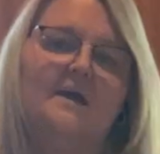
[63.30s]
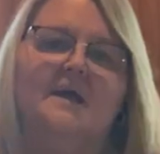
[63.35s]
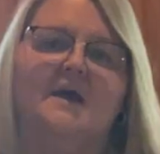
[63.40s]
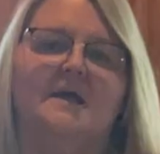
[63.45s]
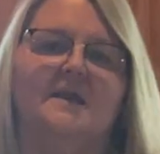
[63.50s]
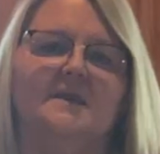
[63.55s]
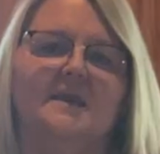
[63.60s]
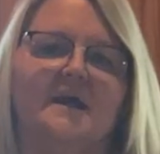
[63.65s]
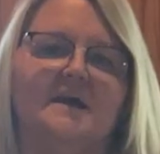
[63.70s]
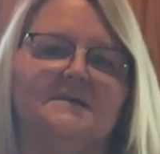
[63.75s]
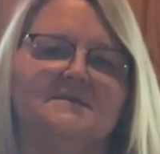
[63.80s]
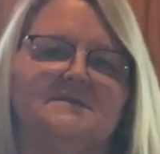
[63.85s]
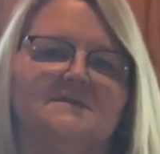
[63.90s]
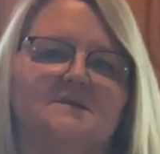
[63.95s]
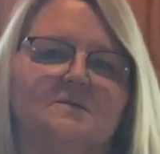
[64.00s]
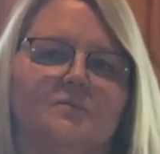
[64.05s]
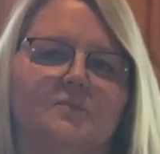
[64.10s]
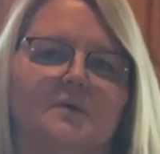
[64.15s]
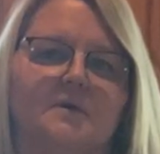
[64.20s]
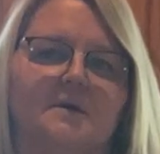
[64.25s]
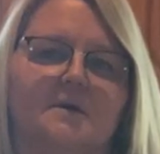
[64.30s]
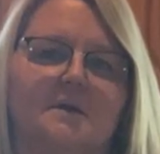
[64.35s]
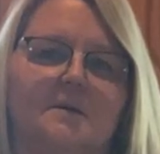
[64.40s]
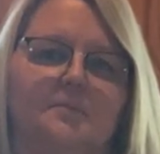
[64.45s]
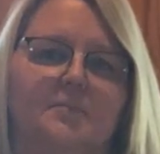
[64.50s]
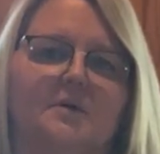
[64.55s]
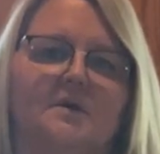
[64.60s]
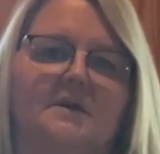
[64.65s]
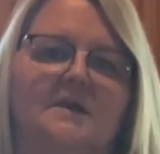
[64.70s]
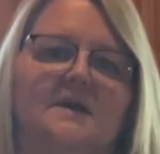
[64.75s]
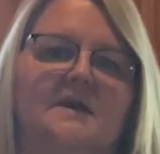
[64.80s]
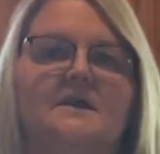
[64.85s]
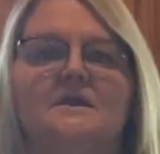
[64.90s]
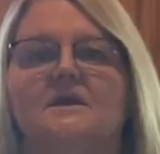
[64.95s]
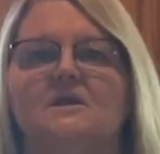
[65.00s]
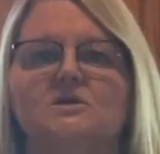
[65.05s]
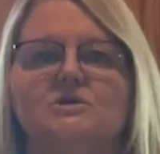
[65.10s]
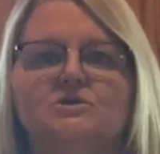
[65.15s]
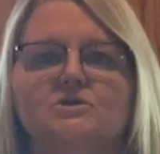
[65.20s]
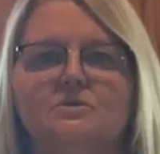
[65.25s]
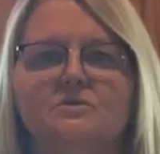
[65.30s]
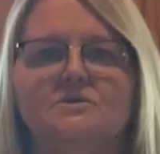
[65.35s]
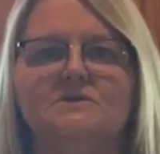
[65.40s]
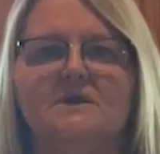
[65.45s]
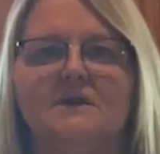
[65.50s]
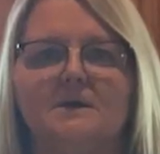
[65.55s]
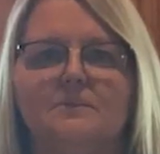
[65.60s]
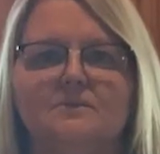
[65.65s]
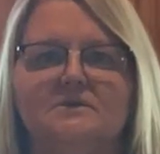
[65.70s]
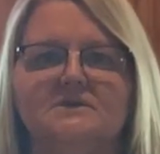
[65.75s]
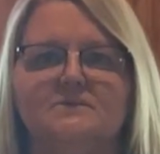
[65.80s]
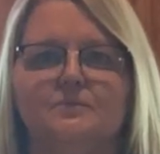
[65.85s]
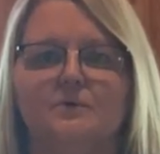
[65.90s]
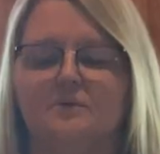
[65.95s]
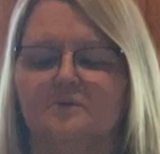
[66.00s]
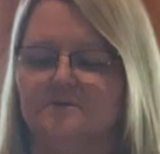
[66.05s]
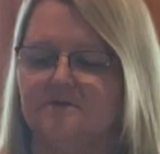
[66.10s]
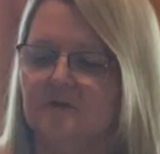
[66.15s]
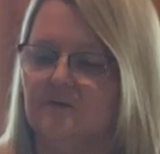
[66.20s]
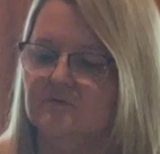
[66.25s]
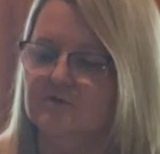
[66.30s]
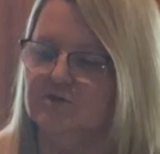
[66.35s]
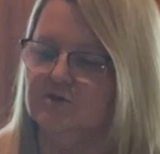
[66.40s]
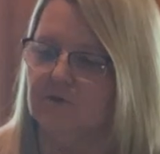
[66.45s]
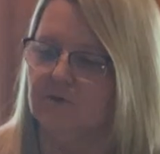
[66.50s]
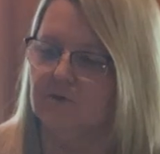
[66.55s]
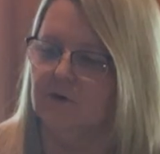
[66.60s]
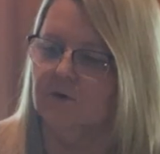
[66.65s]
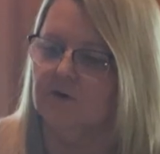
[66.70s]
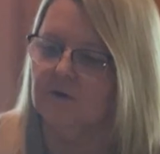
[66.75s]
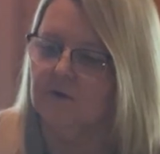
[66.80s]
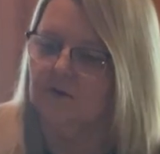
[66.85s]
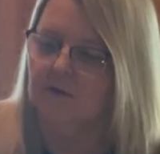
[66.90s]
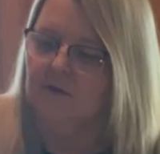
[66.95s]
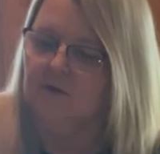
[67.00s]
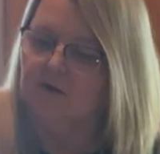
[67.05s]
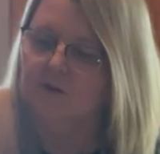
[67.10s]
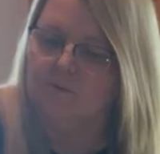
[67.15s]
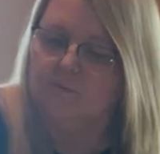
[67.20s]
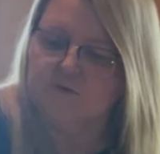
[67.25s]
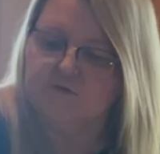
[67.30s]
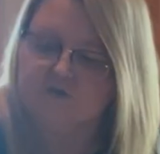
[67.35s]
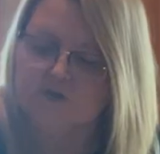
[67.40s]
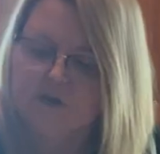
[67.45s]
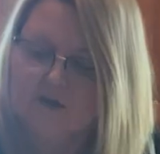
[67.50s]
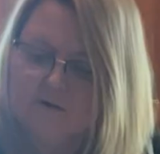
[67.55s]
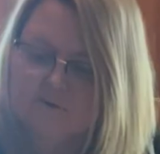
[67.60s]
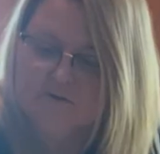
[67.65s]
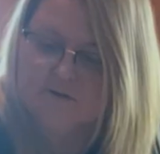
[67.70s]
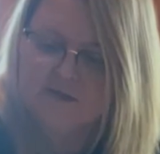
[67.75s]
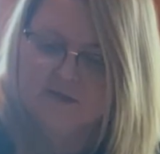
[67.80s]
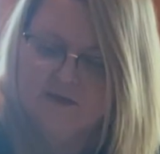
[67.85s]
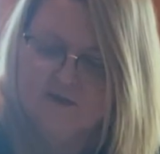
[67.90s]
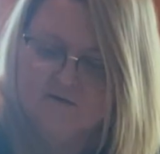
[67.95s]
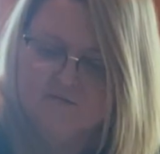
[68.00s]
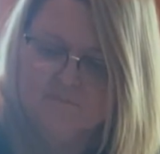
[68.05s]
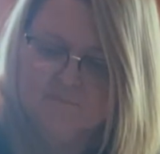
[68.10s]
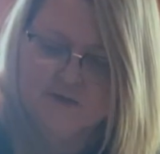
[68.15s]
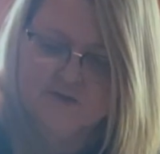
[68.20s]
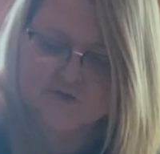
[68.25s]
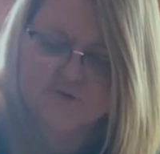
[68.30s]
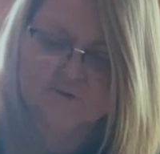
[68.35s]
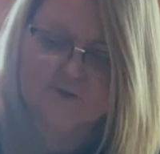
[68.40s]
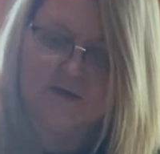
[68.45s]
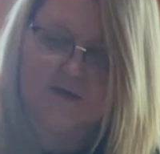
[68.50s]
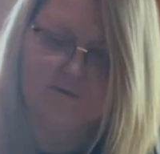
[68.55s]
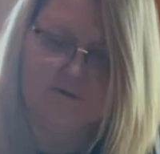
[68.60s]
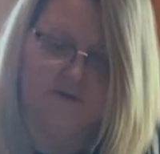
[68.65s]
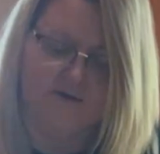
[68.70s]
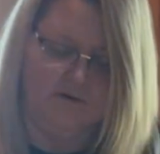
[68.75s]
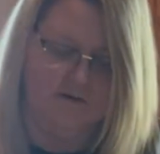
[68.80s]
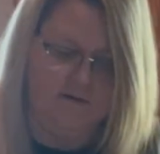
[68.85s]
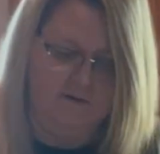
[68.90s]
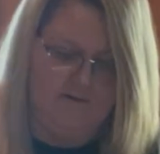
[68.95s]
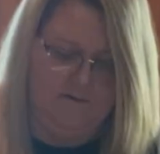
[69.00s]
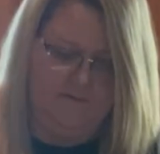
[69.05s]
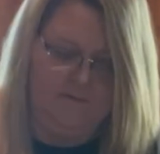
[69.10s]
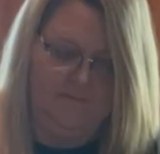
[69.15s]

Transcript: Next, we're going to put in 2 tablespoons of sugar, which I already have measured out here.